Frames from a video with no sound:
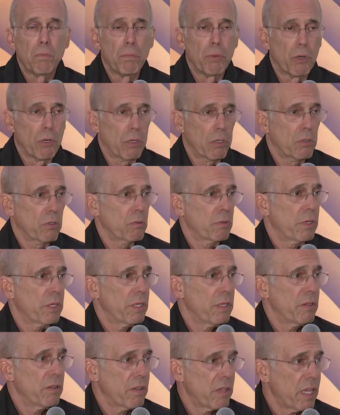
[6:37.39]

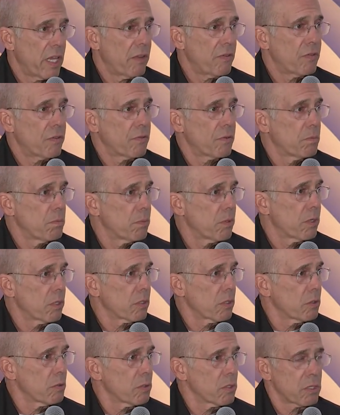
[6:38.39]
burglary, theft from
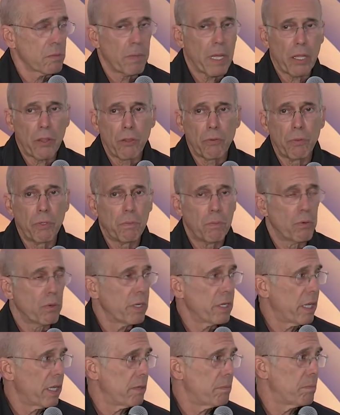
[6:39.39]
burglary was about
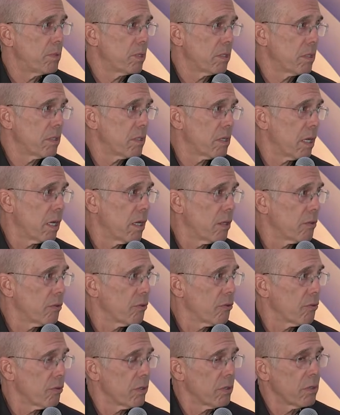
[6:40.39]
$3.8 billion
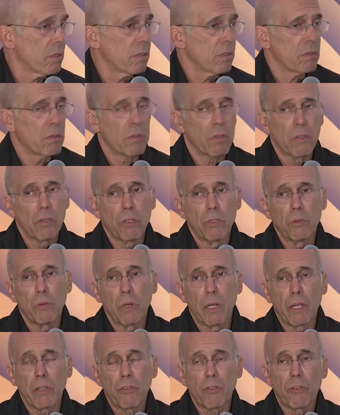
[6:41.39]
in the
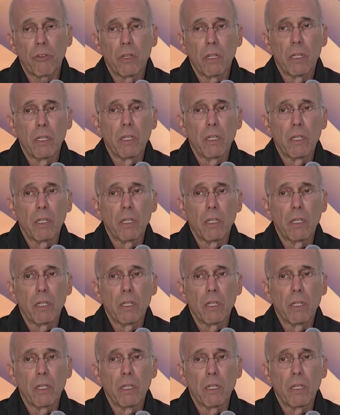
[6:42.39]
US.